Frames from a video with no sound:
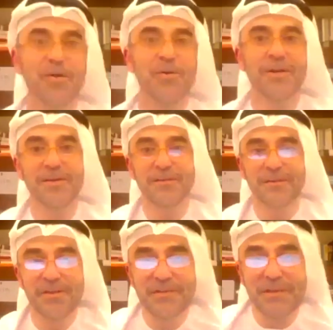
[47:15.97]
Well,
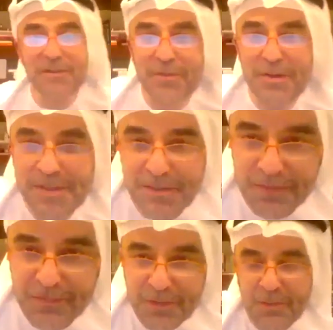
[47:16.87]
here's another very
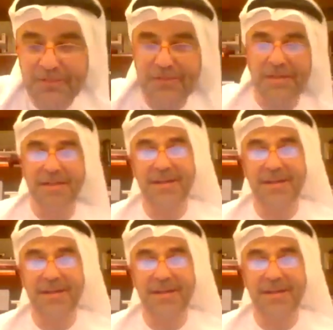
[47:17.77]
interesting question.